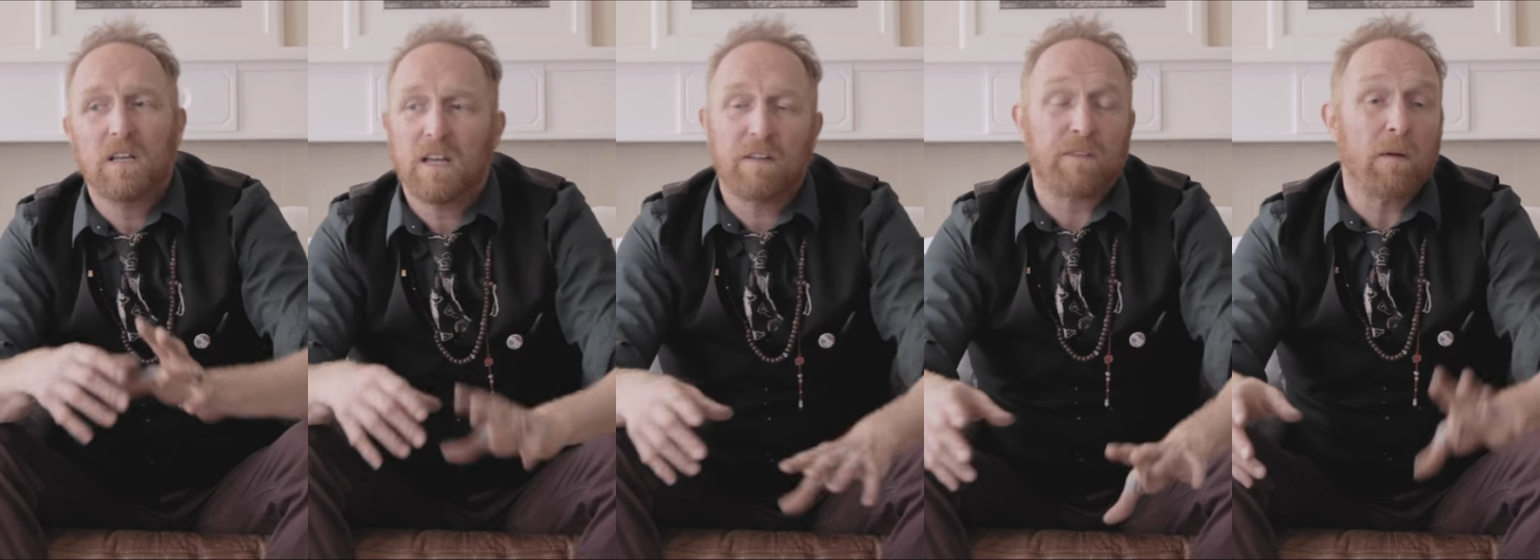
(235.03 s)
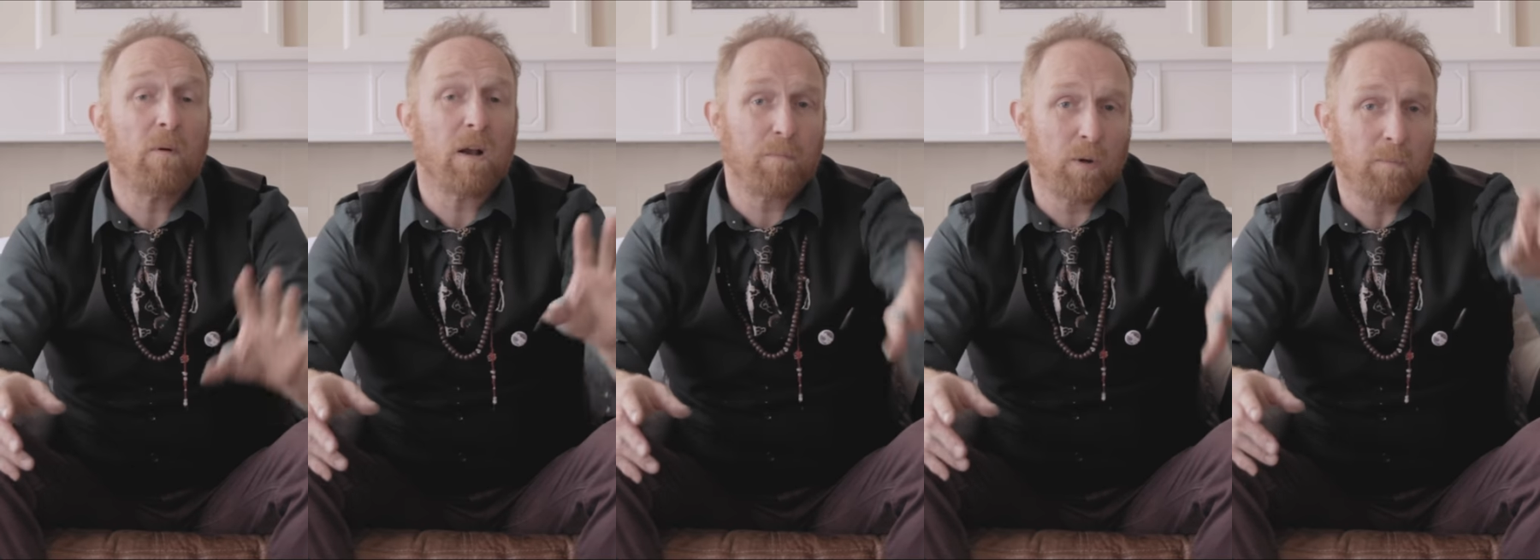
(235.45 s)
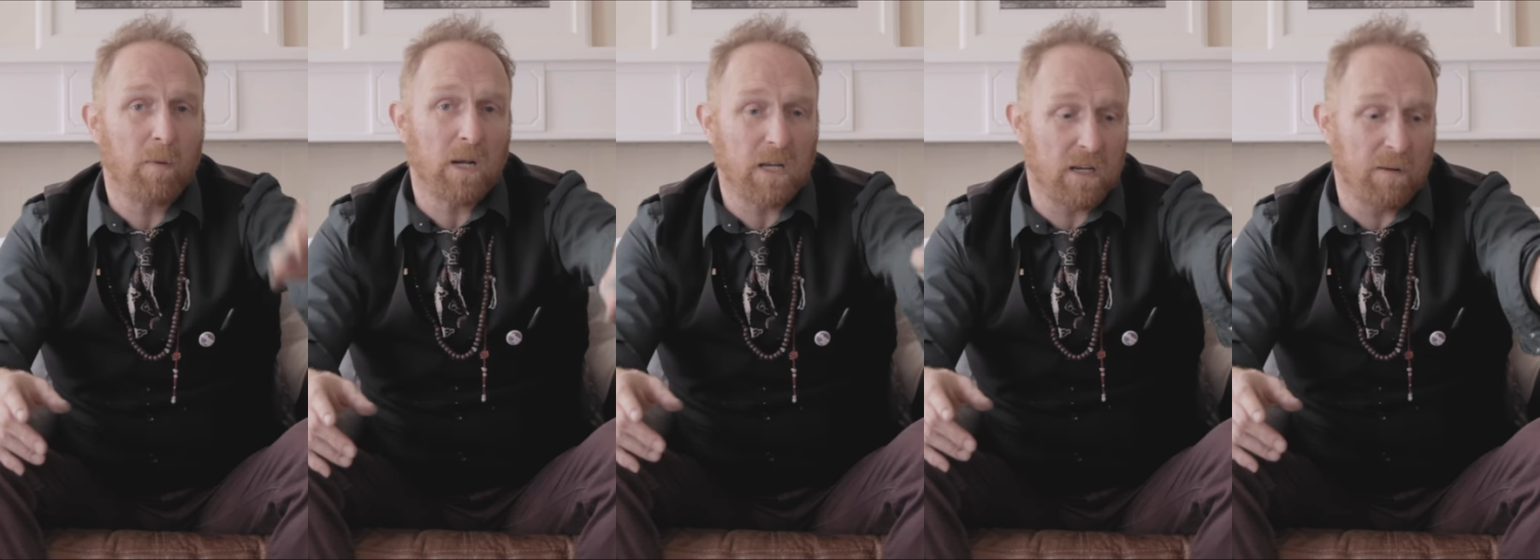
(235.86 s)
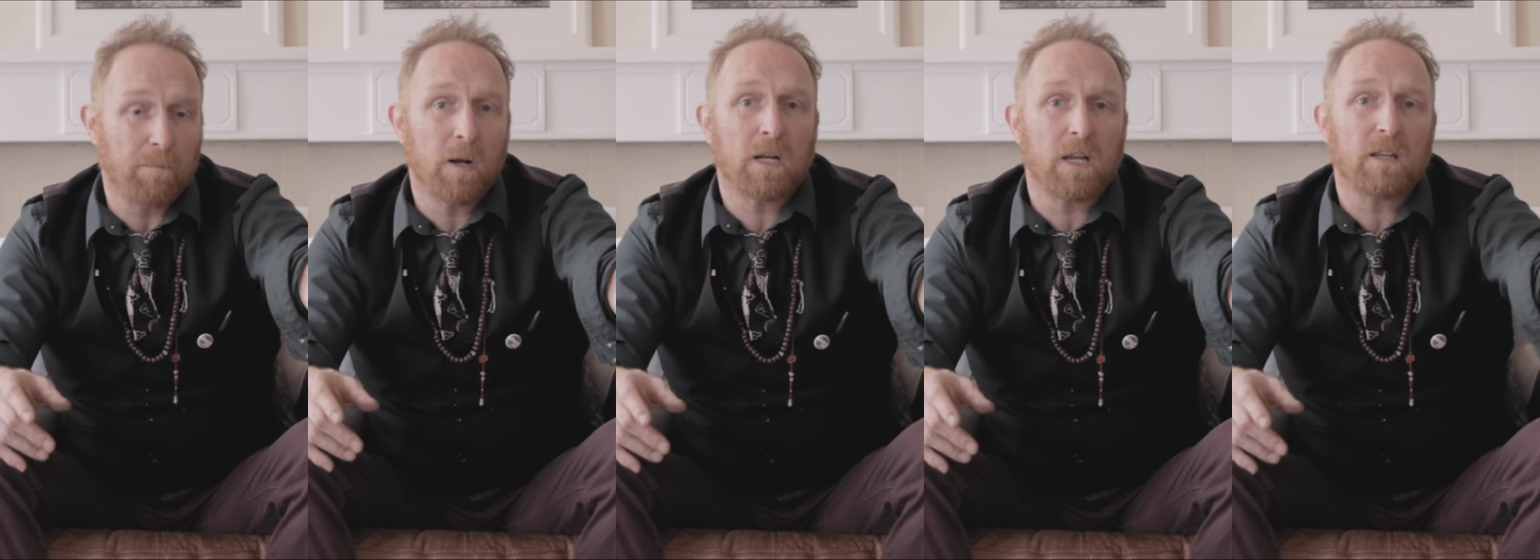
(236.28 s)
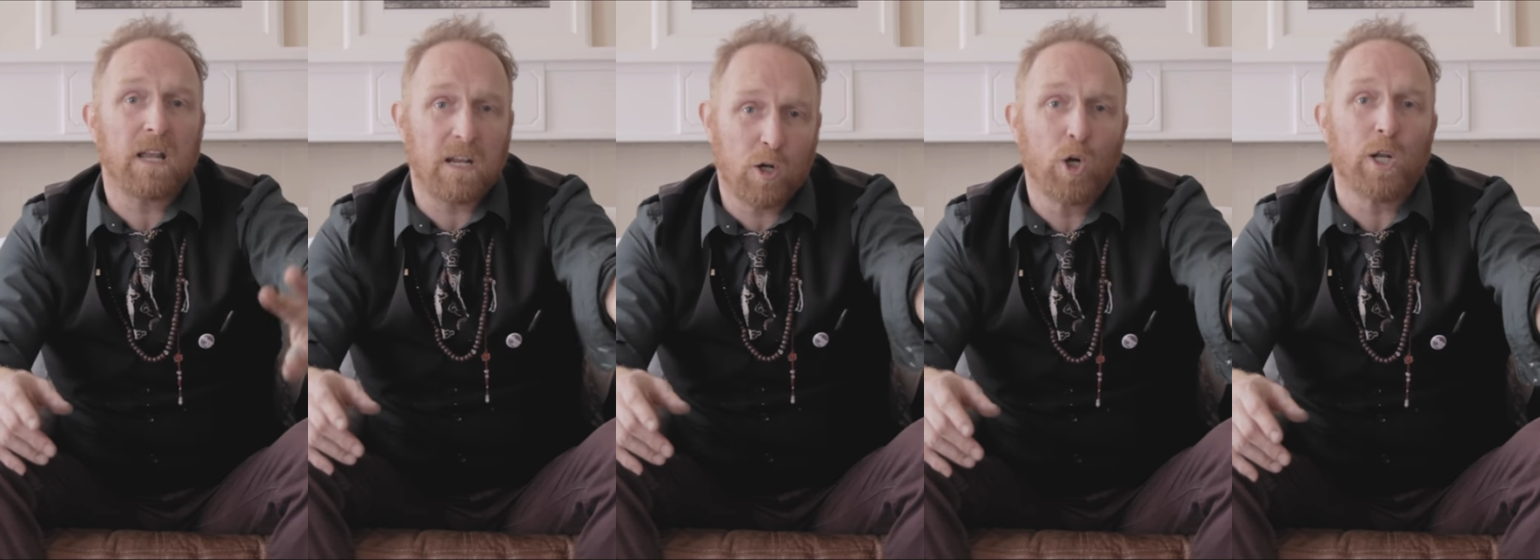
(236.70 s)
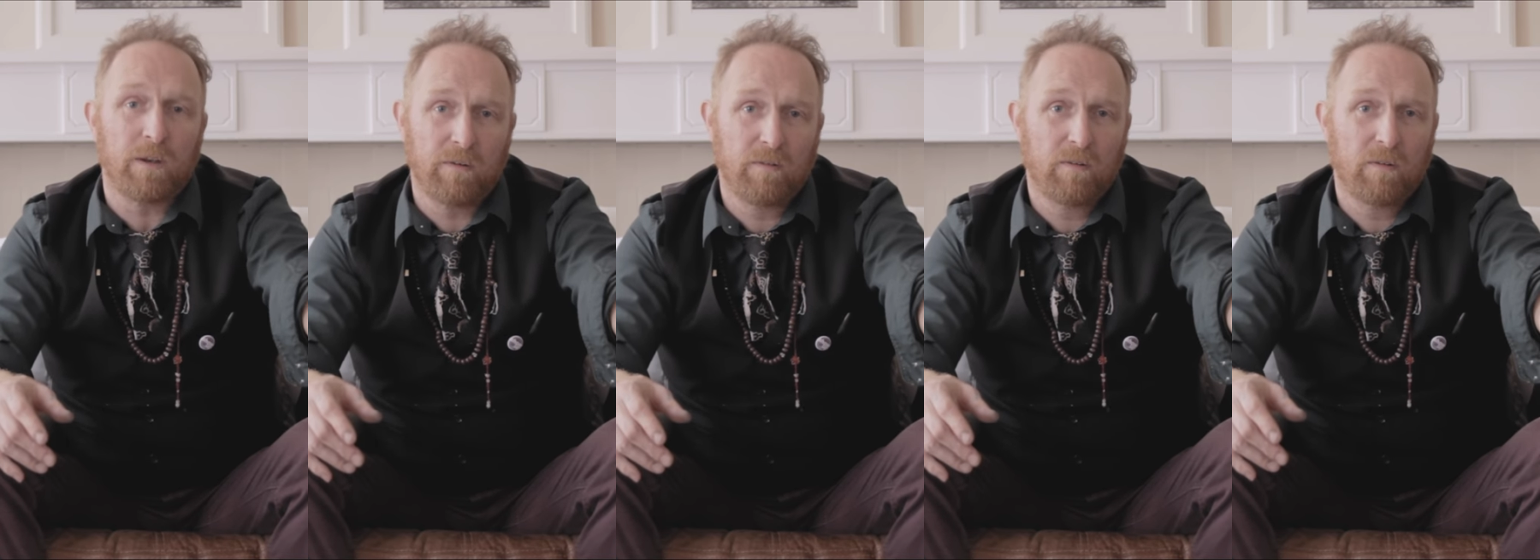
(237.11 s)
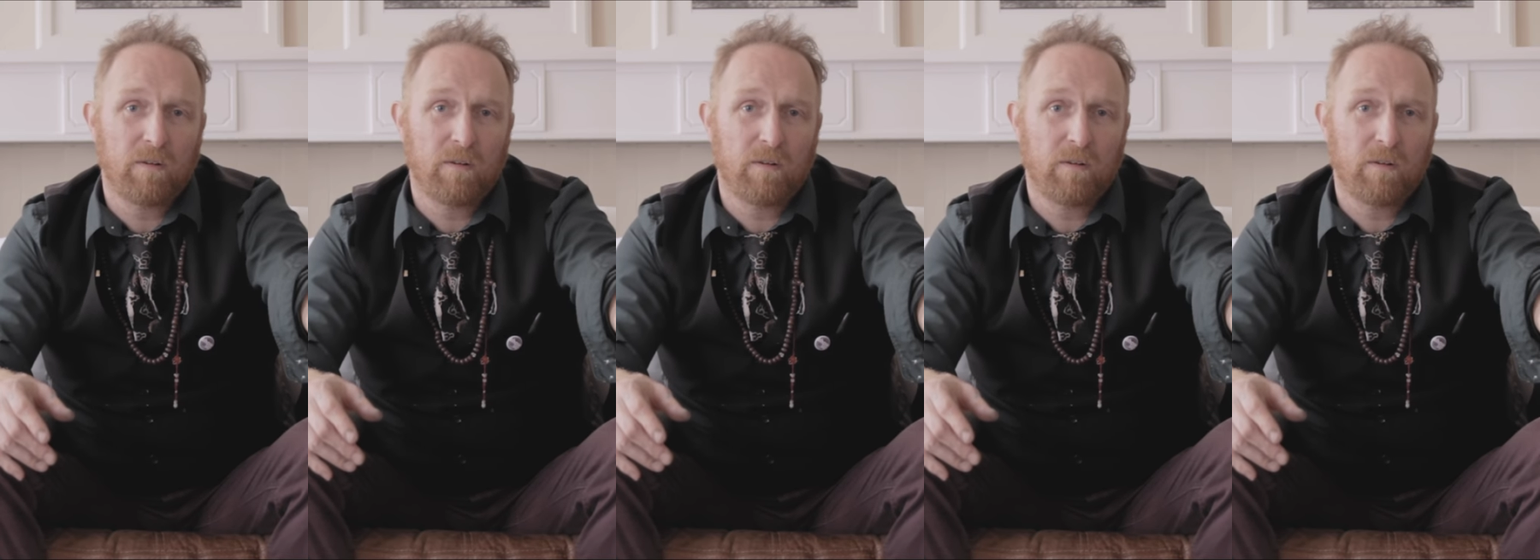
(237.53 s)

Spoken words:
If they want to put money in the bucket, they could.